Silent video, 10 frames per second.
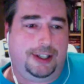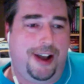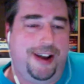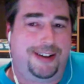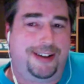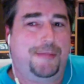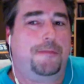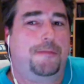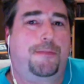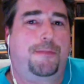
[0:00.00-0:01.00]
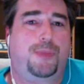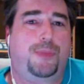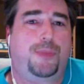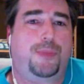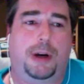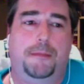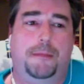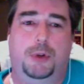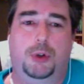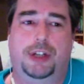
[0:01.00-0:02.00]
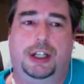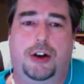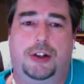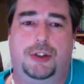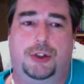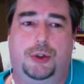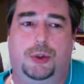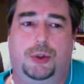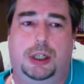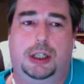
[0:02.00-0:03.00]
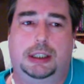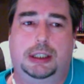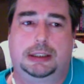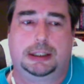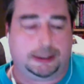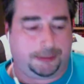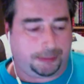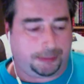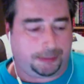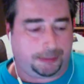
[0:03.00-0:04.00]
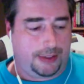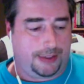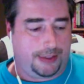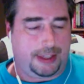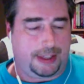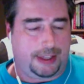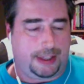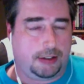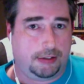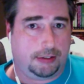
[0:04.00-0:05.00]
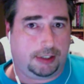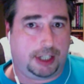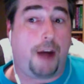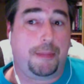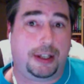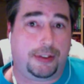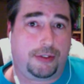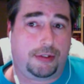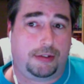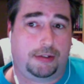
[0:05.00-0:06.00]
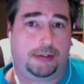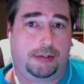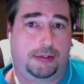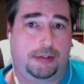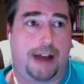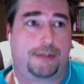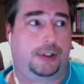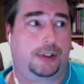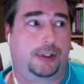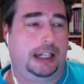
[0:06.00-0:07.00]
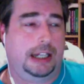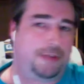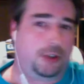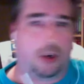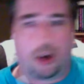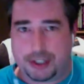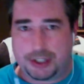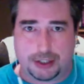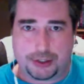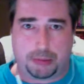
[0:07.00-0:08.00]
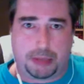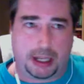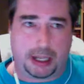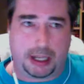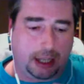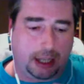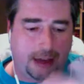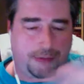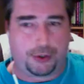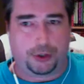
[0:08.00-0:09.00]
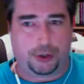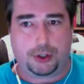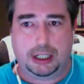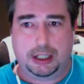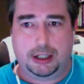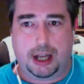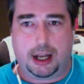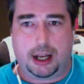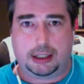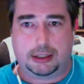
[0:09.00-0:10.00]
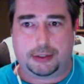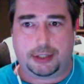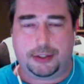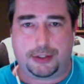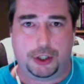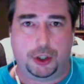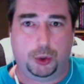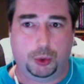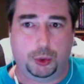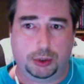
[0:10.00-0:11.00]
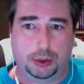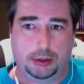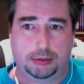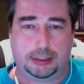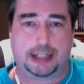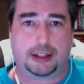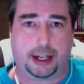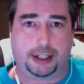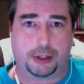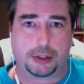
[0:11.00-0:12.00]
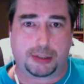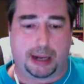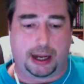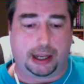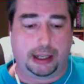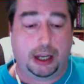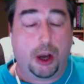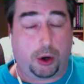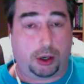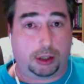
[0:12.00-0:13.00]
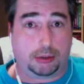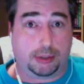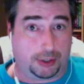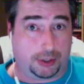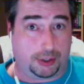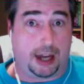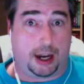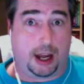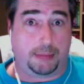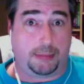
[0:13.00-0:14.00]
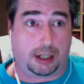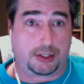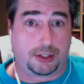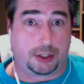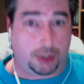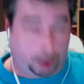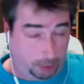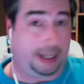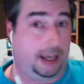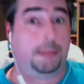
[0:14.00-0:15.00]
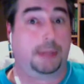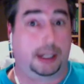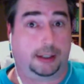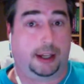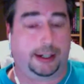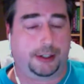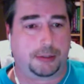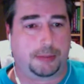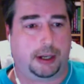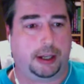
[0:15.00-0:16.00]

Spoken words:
But moving on to the comments. So after all the deals are made, after the noon deadline goes by, or if you're the Anaheim Ducks, the 2 p.m. deadline goes by.